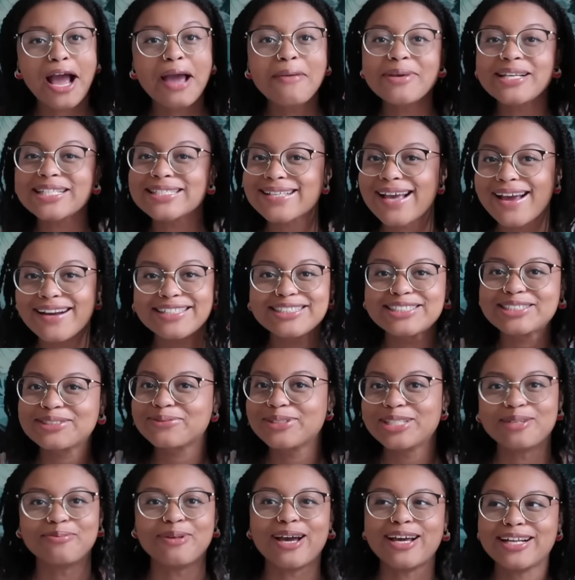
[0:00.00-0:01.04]
I'm excited to
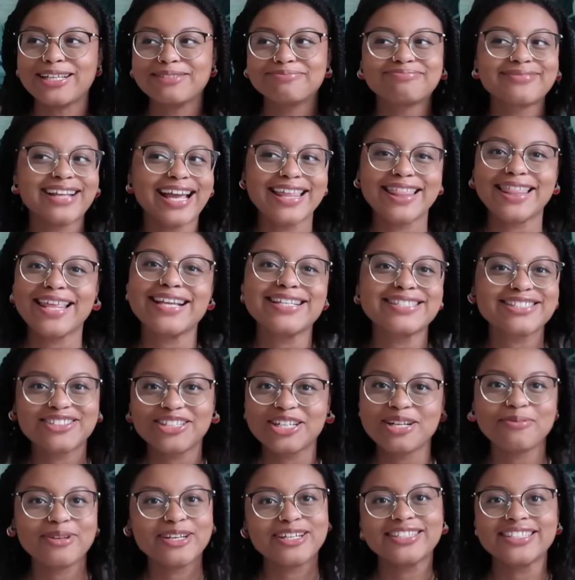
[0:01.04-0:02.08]
read about it. I think it's
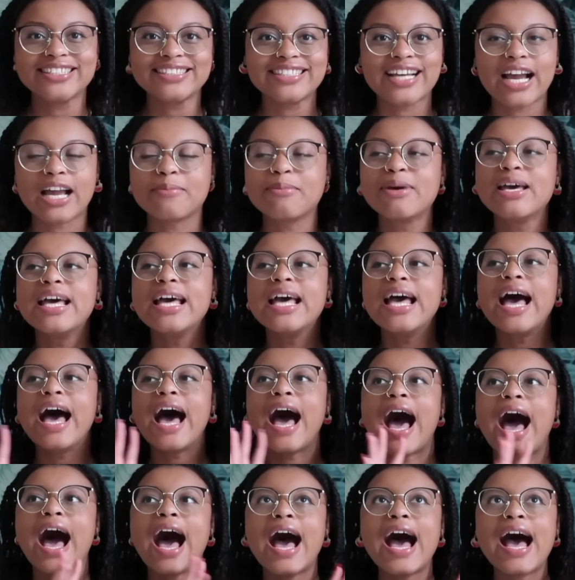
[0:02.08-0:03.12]
going to be a good time.
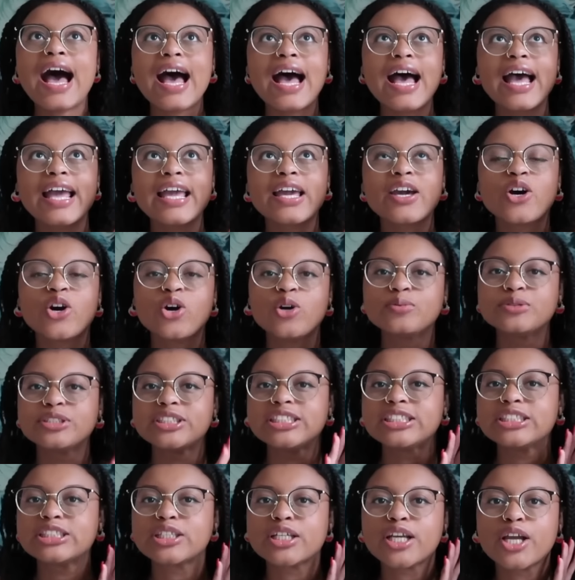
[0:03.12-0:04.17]
I hope
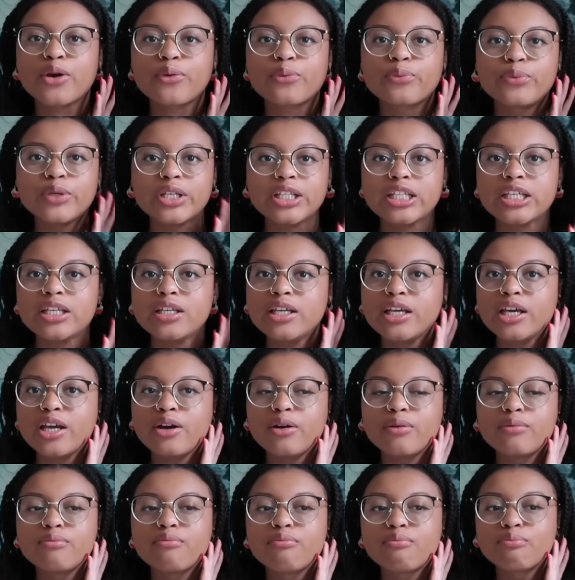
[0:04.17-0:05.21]
she's like a really
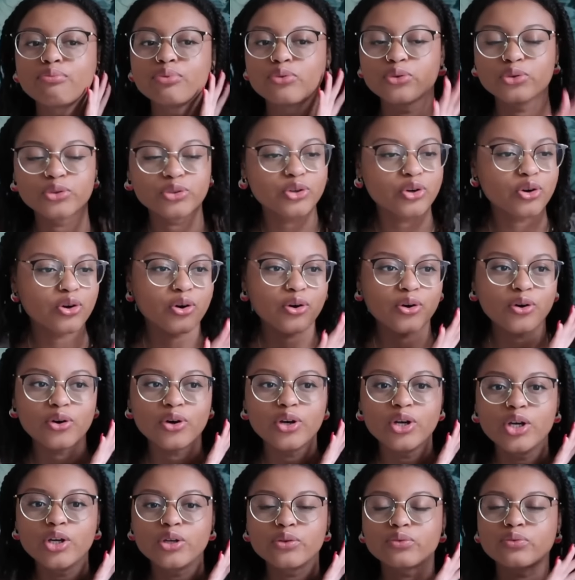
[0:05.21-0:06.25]
brutal
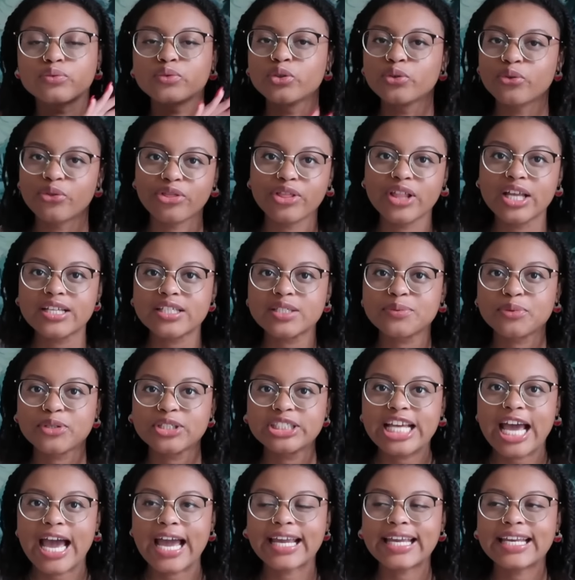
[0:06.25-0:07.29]
ruthless
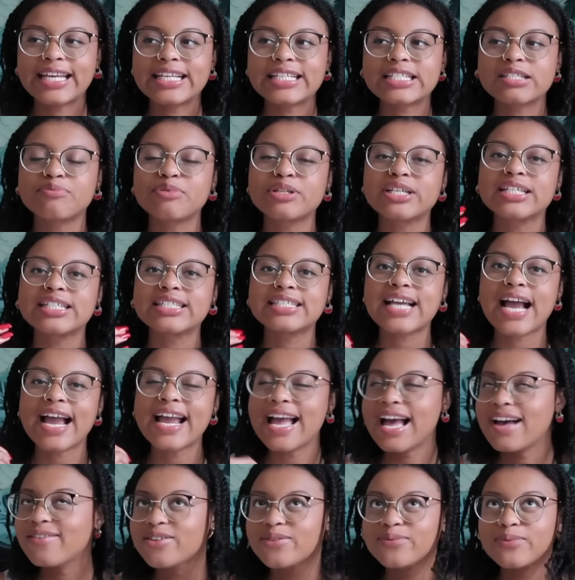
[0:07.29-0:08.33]
protagonist because I
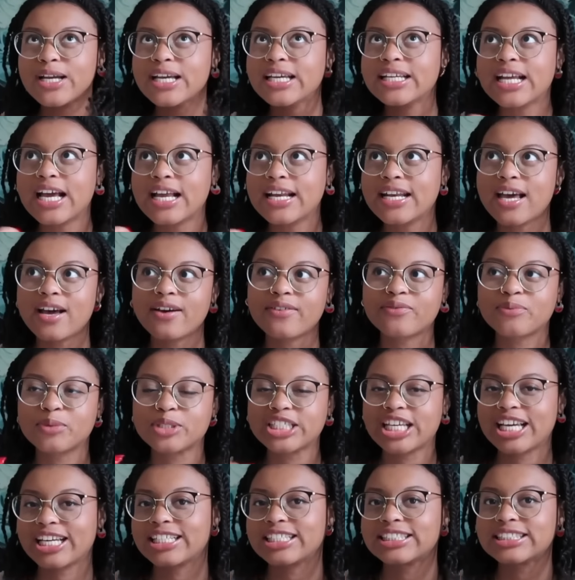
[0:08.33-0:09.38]
haven't read enough
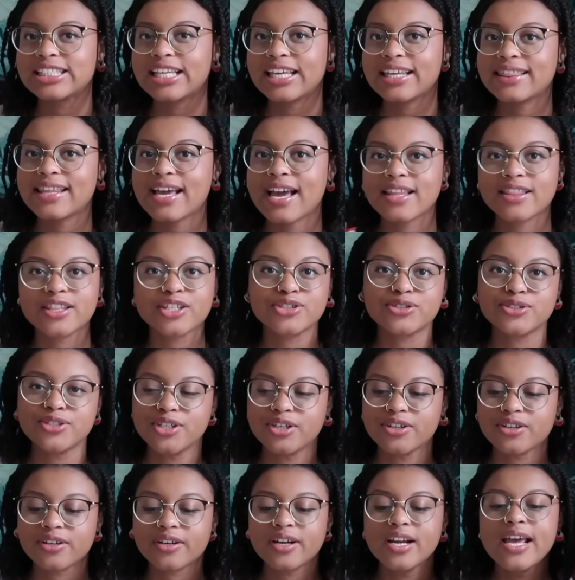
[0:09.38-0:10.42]
protagonists like that this
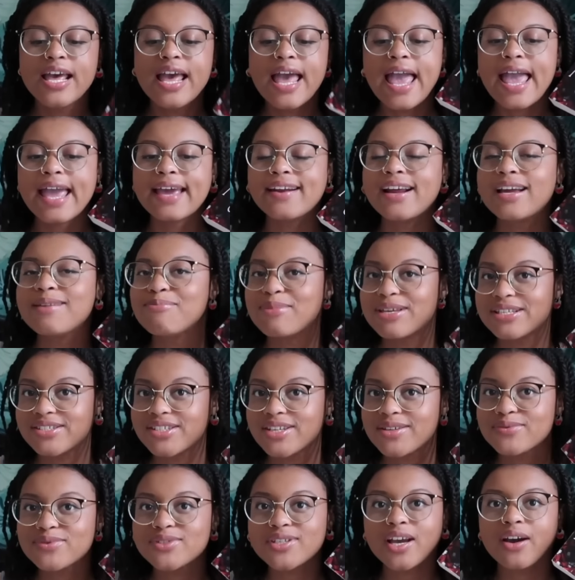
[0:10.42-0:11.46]
year and I miss
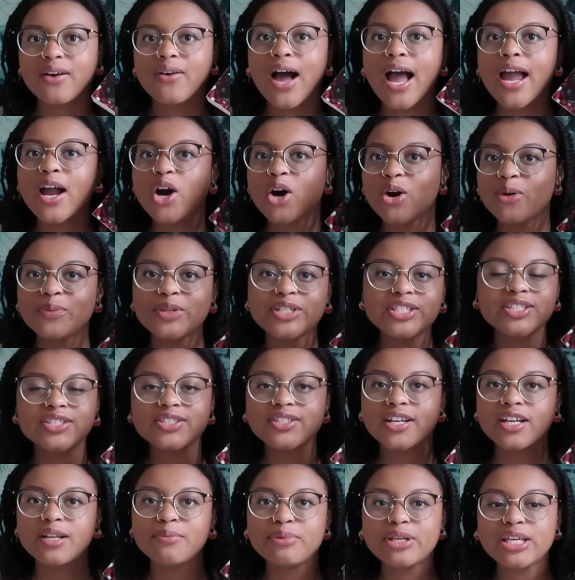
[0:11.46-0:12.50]
it. So I hope this is
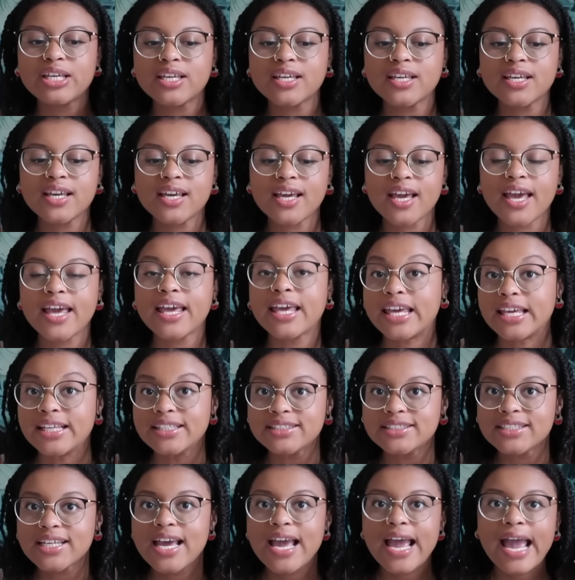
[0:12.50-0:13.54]
going to be a
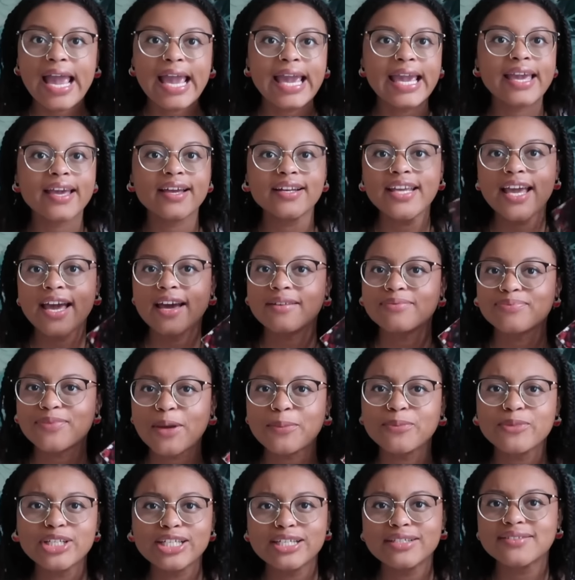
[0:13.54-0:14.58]
hit. And yeah,
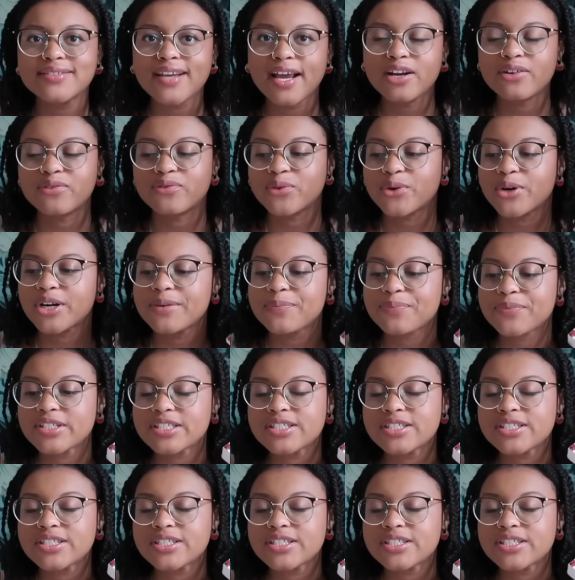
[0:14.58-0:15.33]
I'm really excited for it.